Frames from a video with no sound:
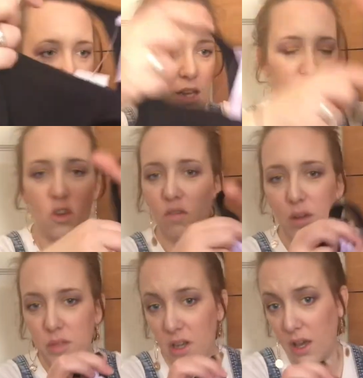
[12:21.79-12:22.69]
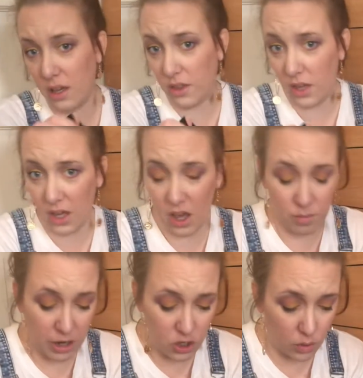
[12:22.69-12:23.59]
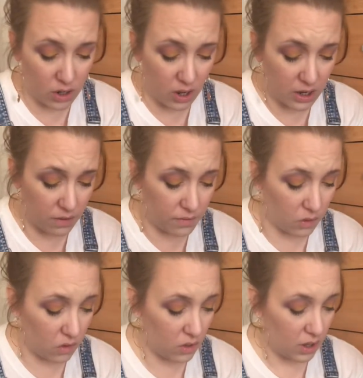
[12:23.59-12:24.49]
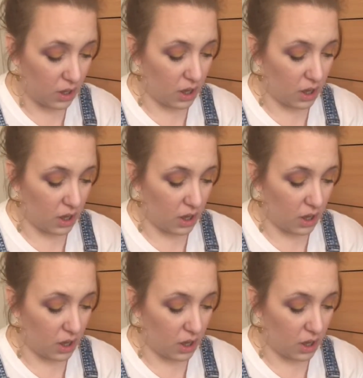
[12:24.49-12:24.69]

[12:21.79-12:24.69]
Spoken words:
It's not ribbed like the beige one, like I thought.